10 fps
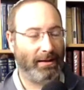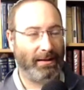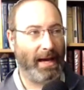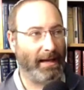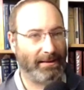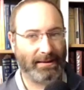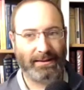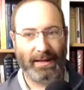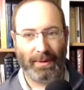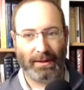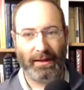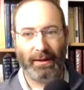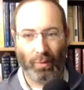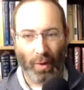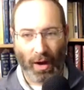yes, it's typically
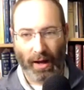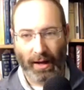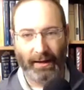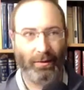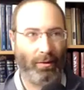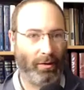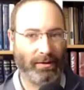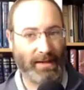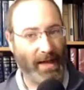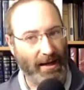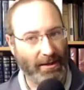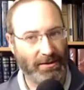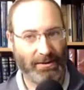wine or scotch,